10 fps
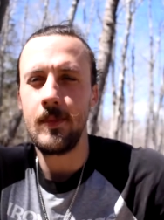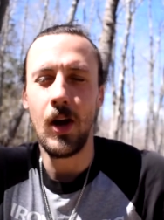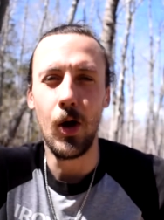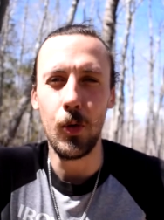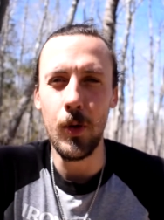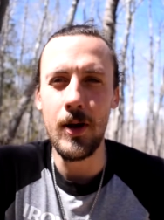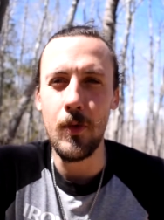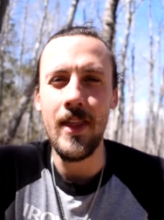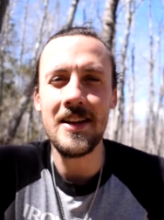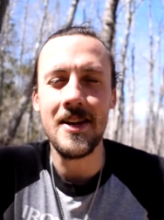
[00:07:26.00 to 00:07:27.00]
All right,
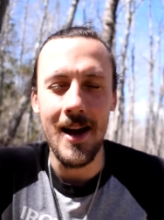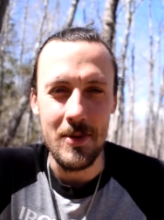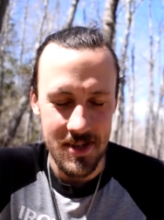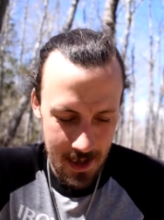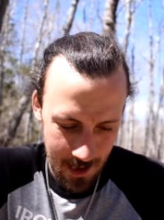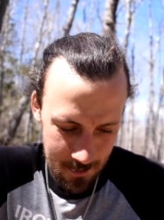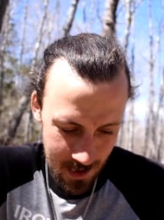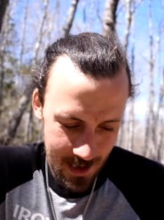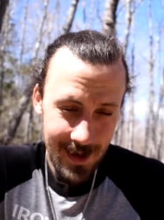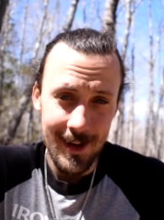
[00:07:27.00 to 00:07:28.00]
well, that time has come.
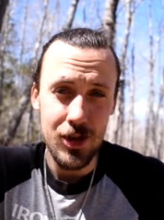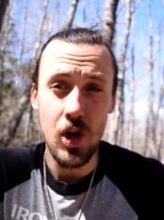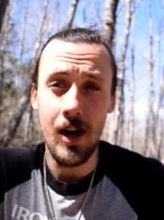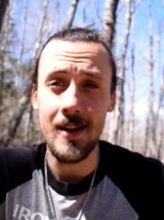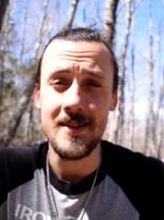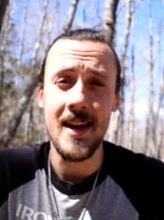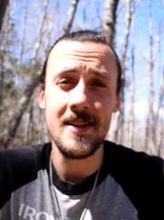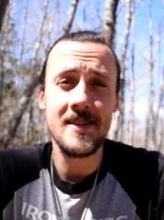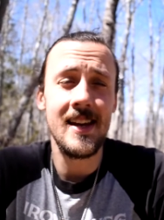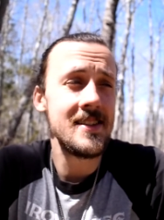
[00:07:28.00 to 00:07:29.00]
Chaga
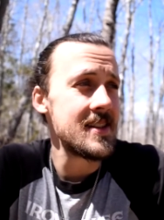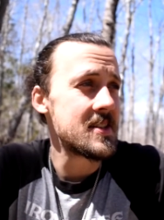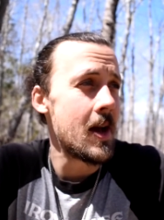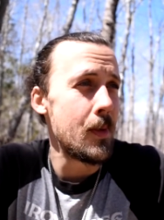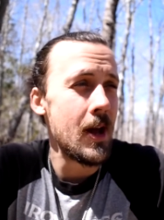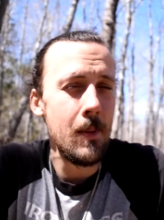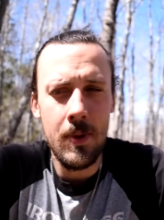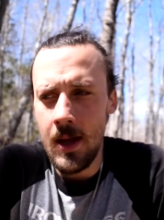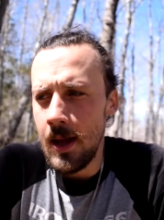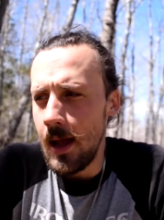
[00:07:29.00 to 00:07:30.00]
taste test is coming up.
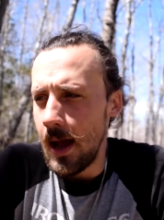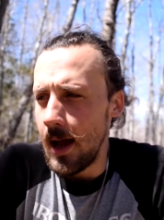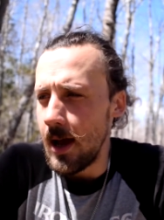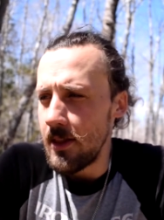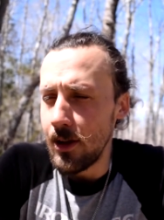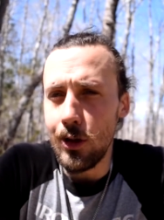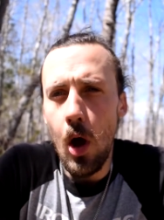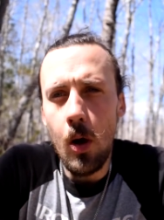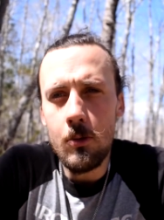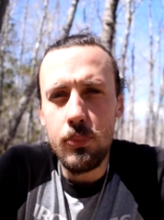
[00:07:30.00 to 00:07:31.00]
The
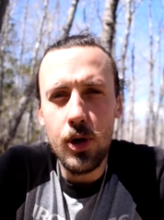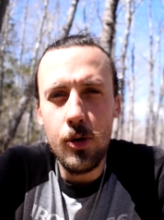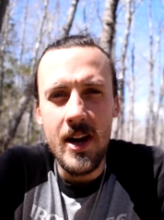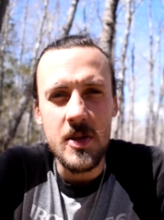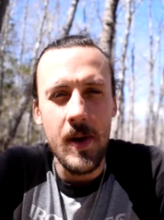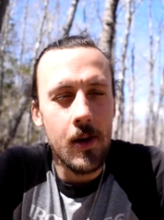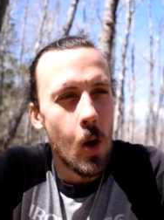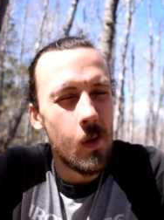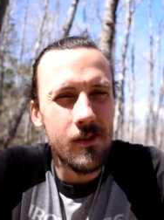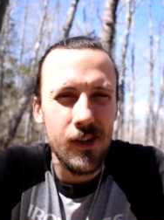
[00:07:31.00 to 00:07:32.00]
long brew has been
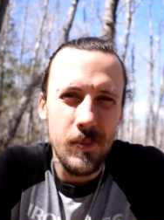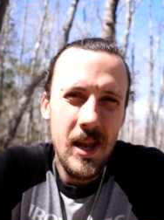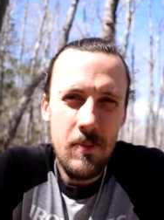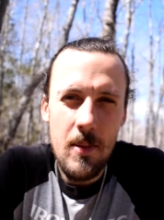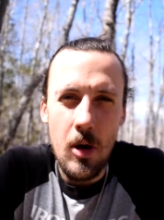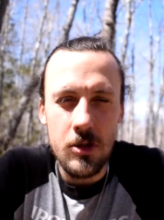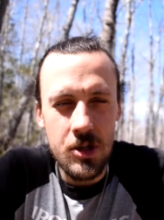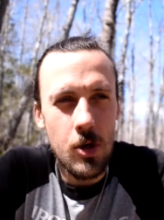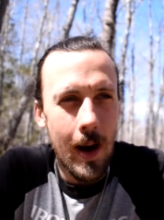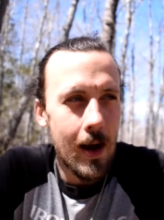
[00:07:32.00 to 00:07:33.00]
going for maybe about
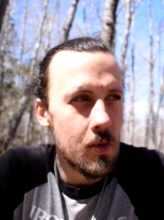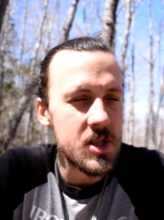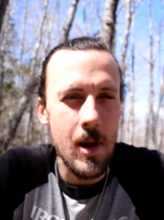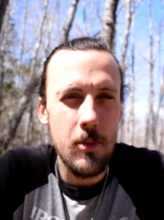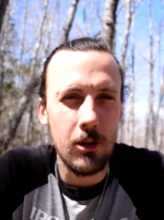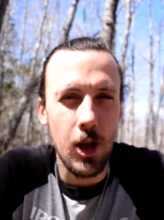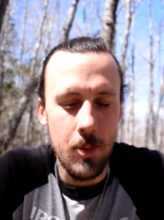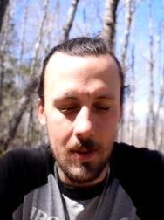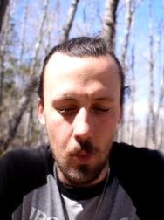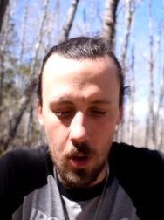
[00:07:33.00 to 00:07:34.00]
2 hours, maybe a
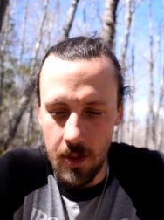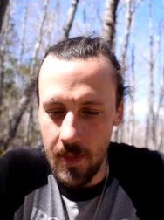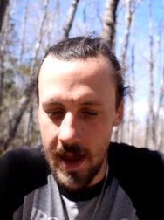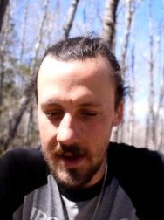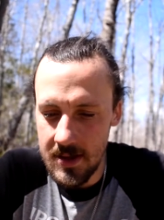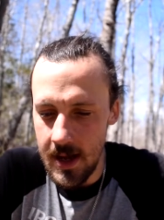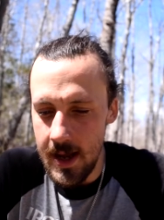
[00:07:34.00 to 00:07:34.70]
little bit more than that.